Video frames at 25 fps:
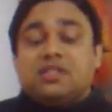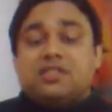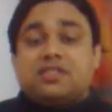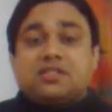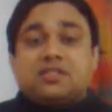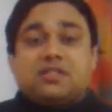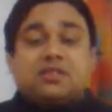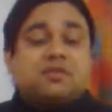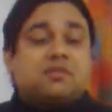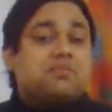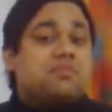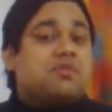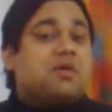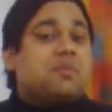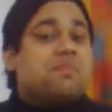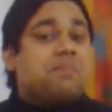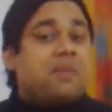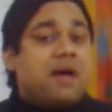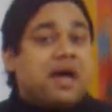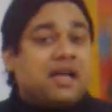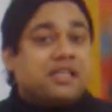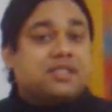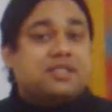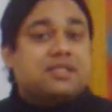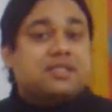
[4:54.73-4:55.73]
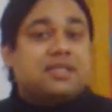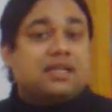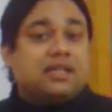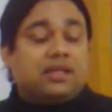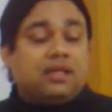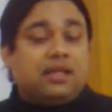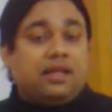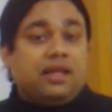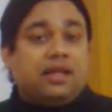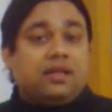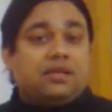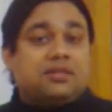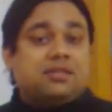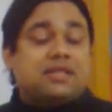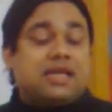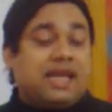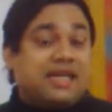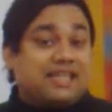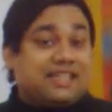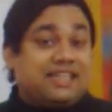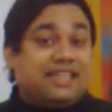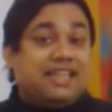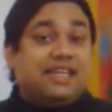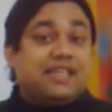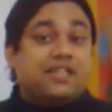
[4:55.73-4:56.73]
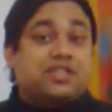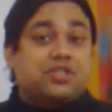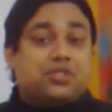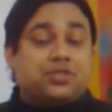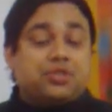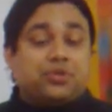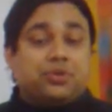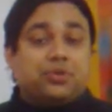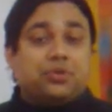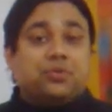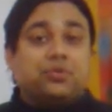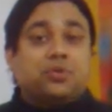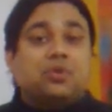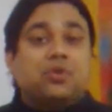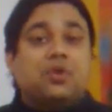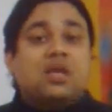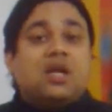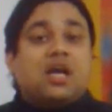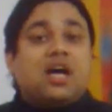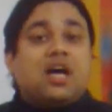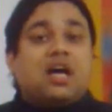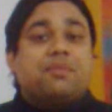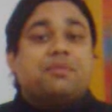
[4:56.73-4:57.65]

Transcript: some best techniques to